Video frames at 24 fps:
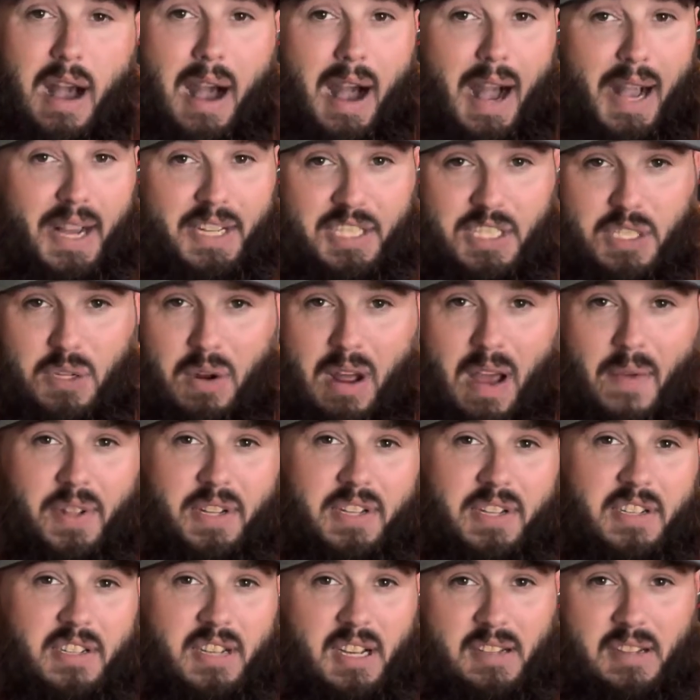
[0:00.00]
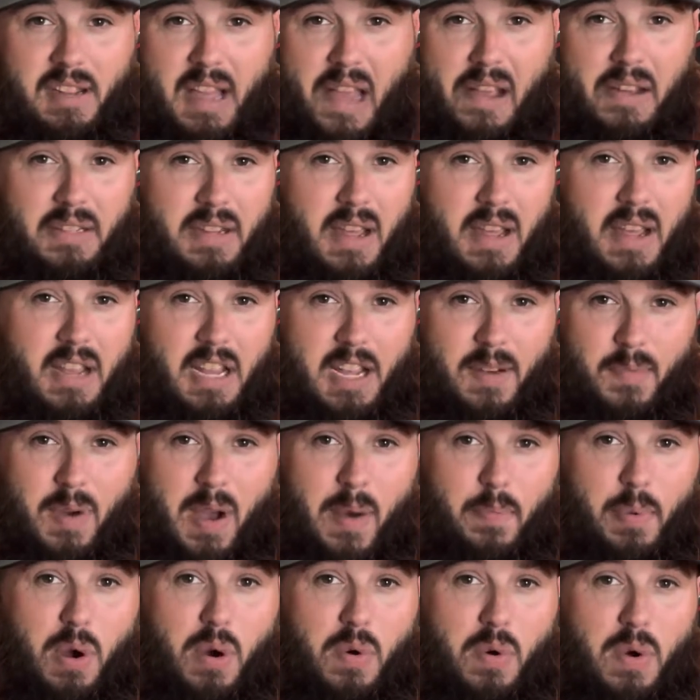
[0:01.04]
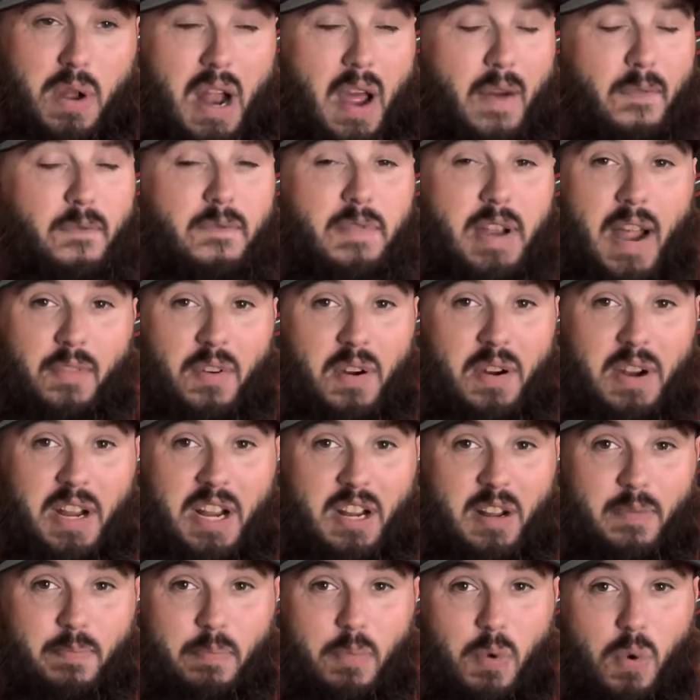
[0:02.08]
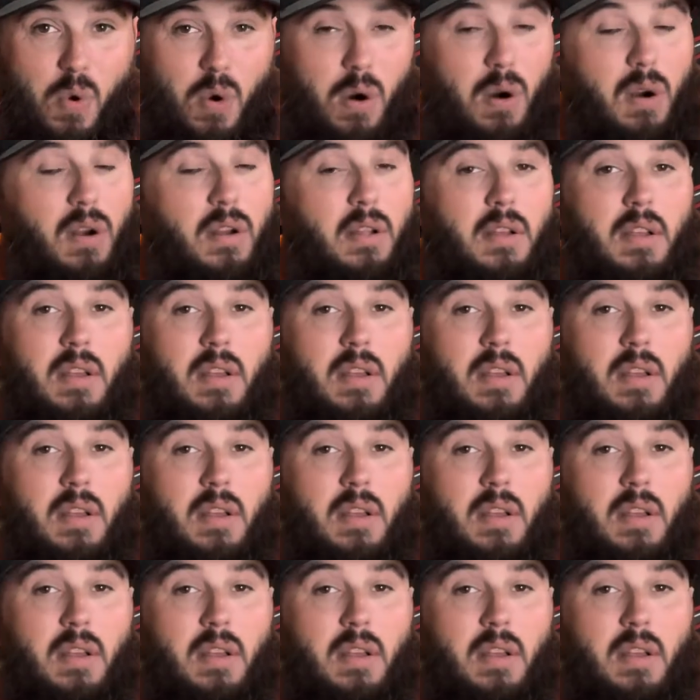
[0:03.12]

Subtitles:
I still have the 6-gallon tank in my boat, and I've never needed more.